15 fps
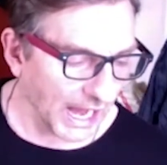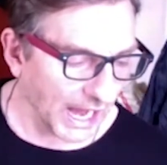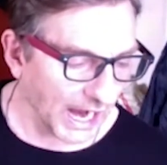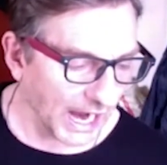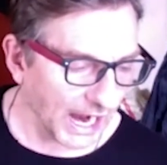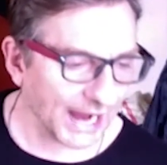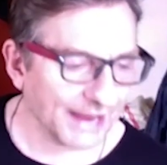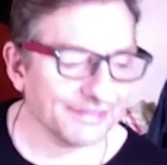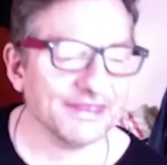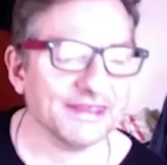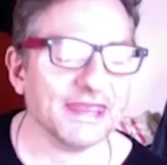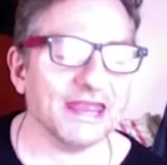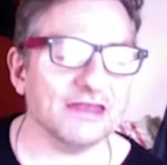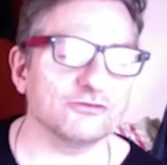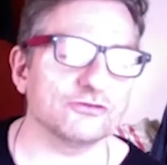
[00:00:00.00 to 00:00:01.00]
I
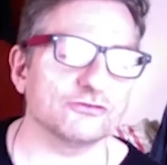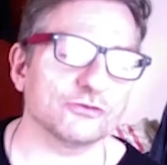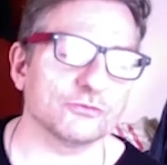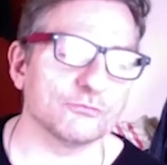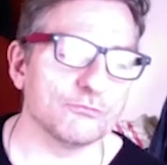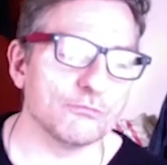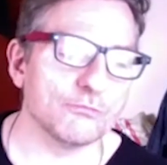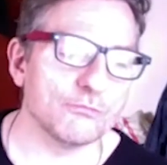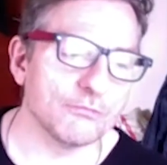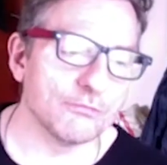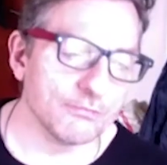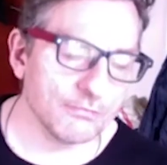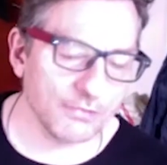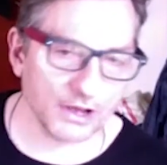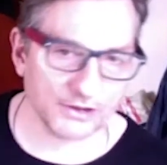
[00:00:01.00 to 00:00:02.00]
think agents are
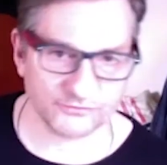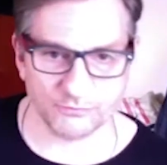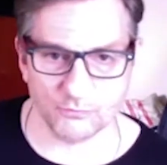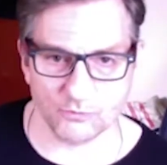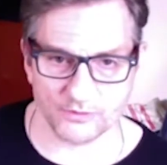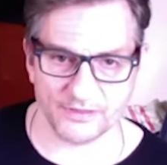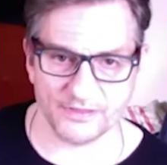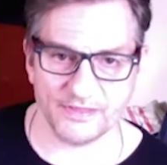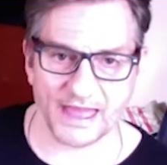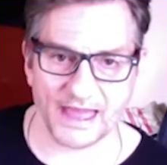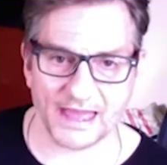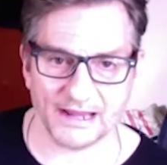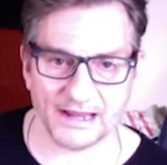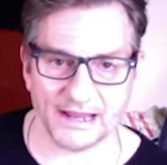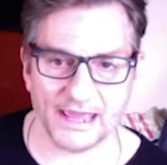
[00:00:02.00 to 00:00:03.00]
much more than
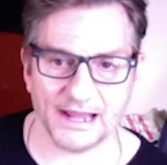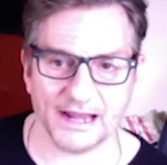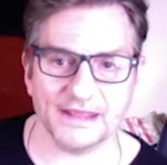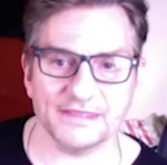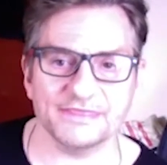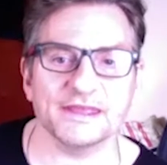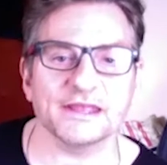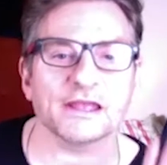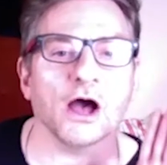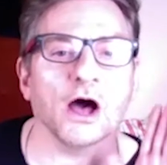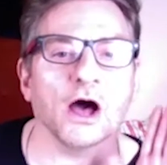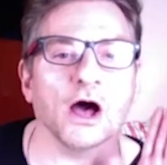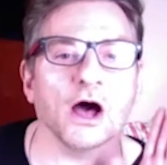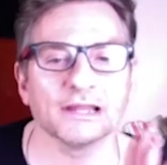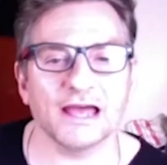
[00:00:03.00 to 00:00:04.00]
that. And I think
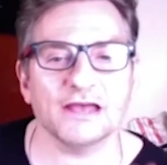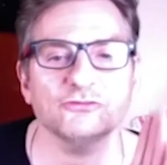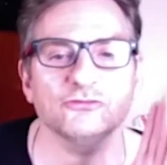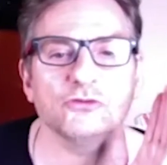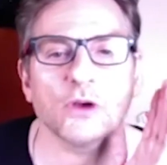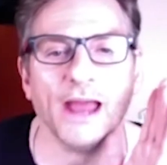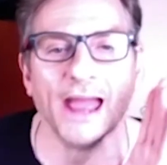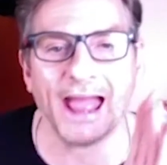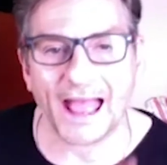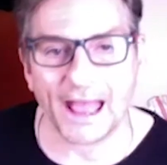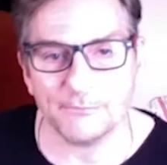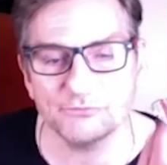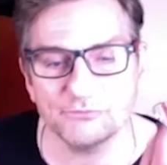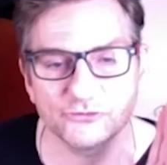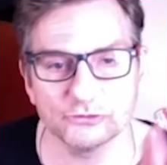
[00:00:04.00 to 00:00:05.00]
unless you're
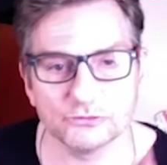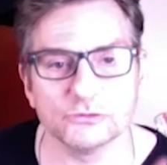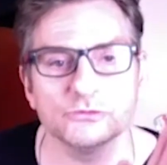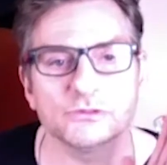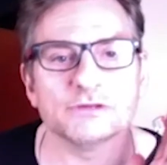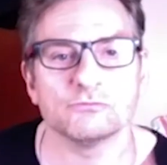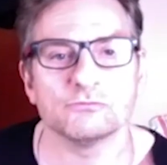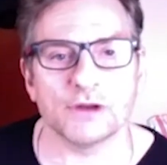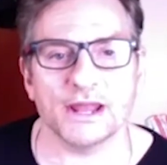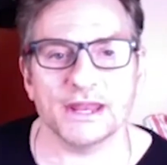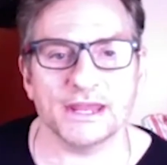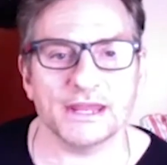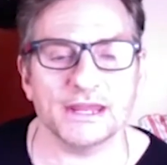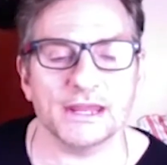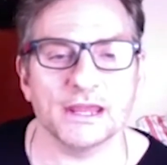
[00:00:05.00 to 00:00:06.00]
absolutely
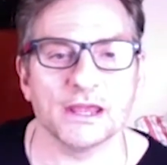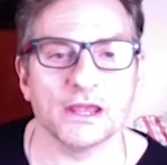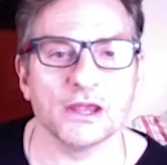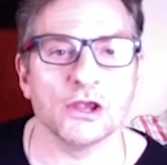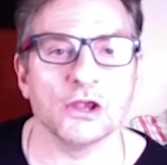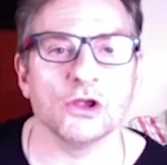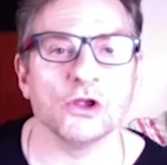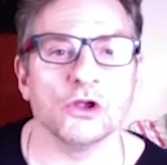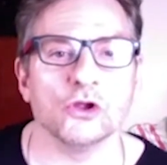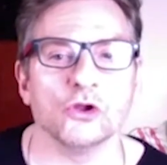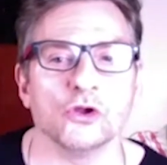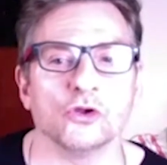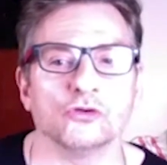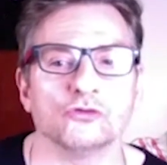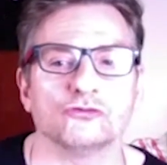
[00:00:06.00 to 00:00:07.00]
ready
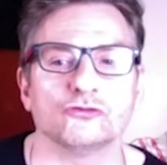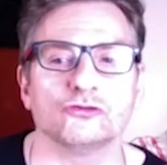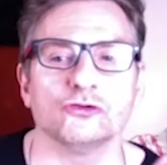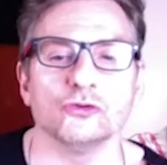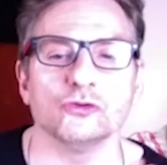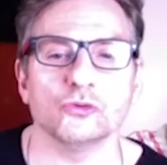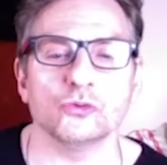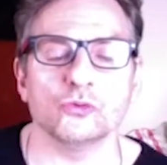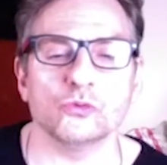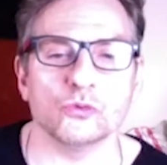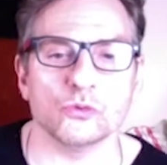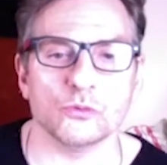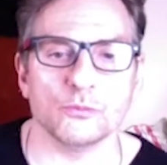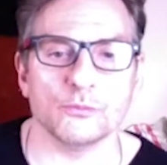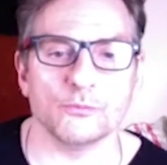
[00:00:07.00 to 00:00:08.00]
to
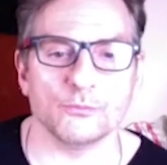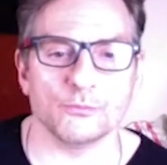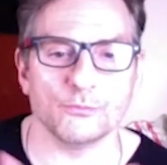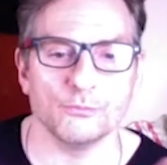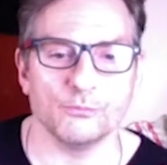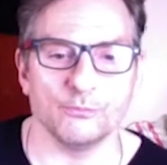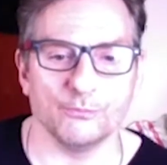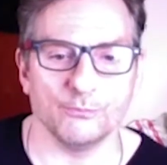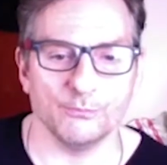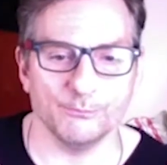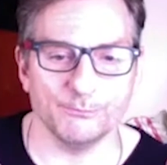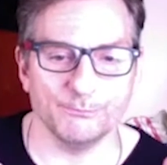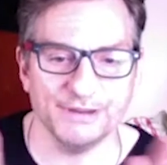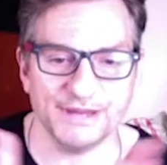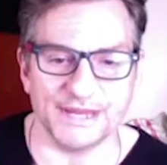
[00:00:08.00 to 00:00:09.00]

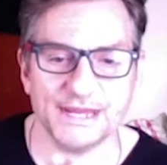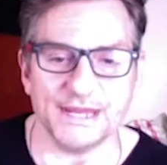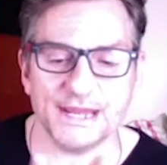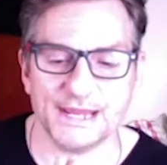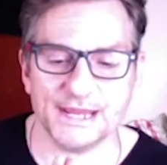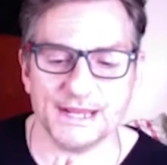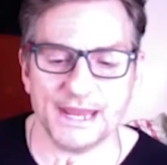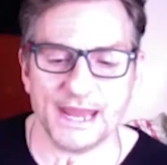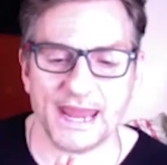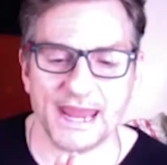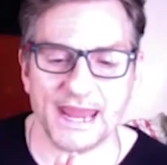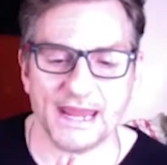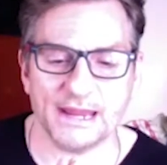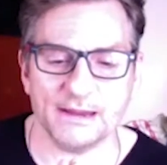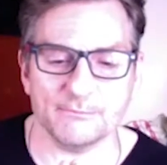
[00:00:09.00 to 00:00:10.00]
be in
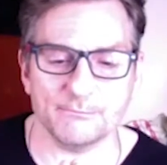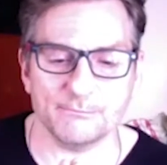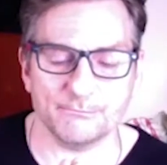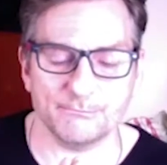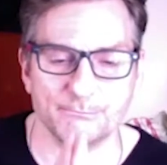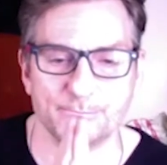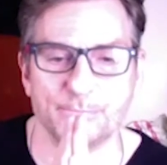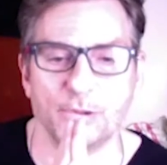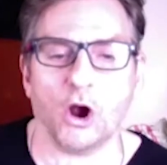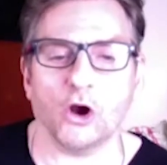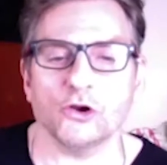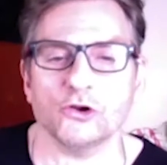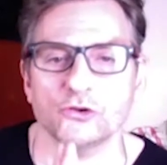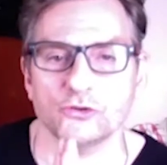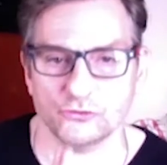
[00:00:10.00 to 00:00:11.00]
a
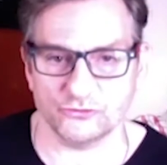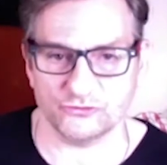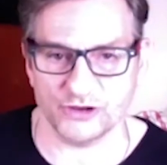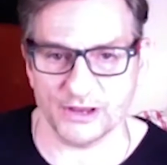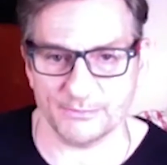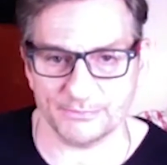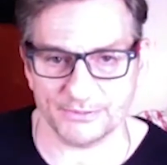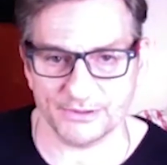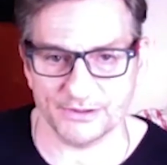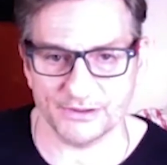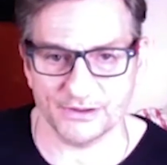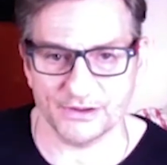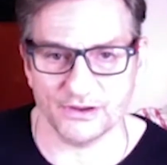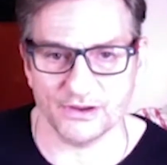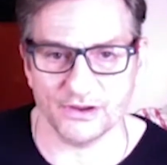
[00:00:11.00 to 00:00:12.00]
partnership
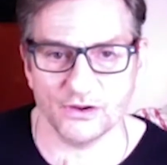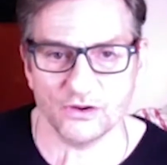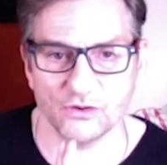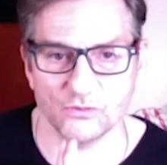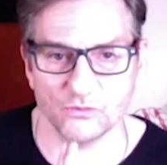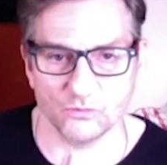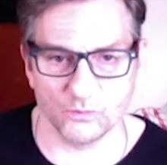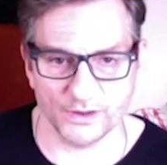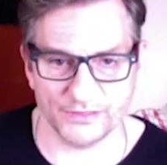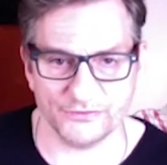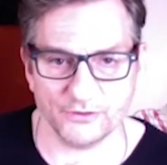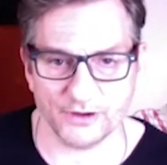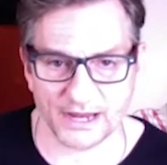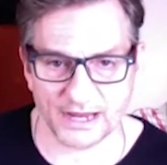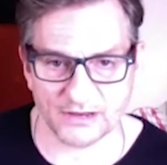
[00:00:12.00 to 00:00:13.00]
with
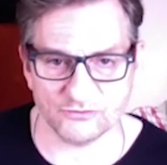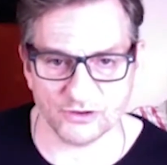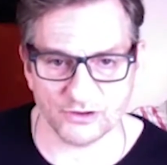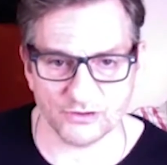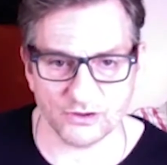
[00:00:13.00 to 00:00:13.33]
your agent,